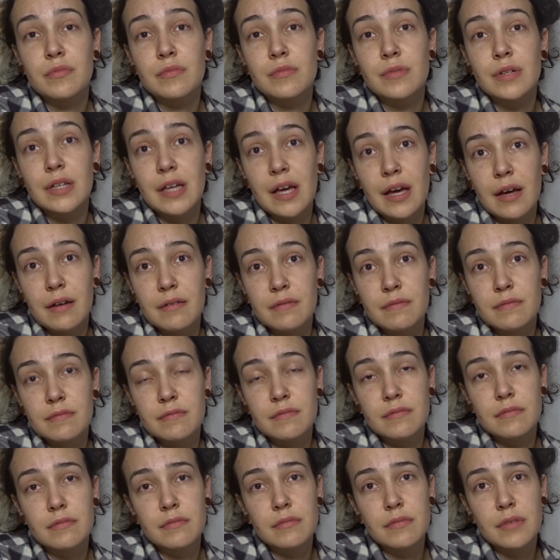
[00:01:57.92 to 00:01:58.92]
yeah,
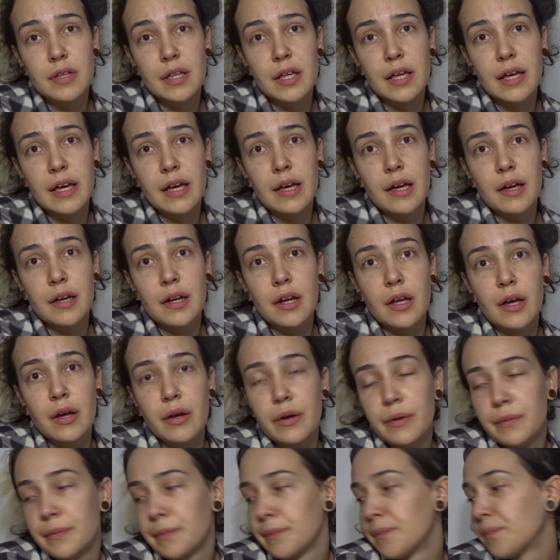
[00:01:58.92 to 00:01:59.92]
I know.
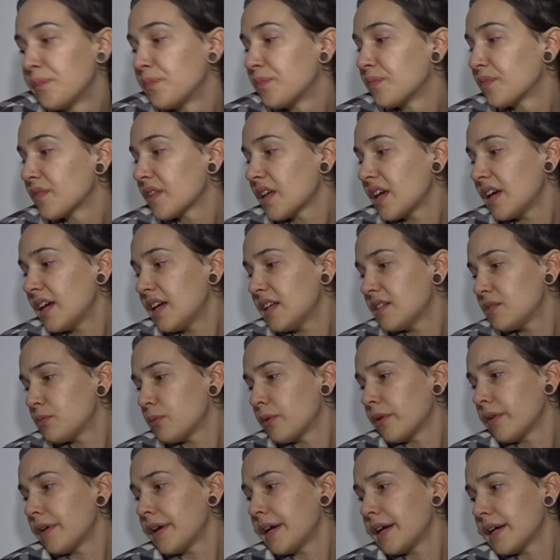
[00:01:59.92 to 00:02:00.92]
It is
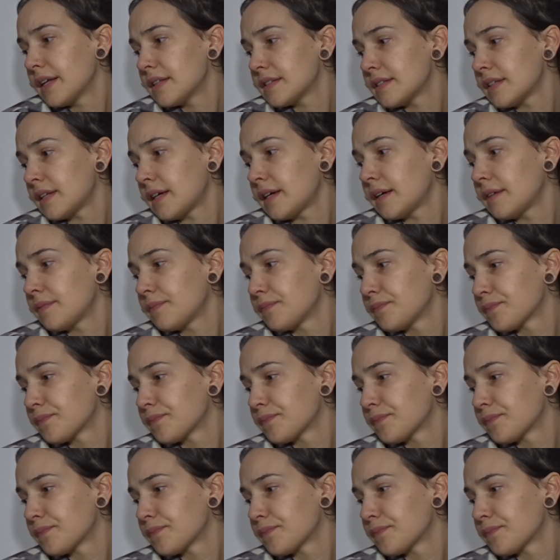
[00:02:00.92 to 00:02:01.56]
worrying, isn't it?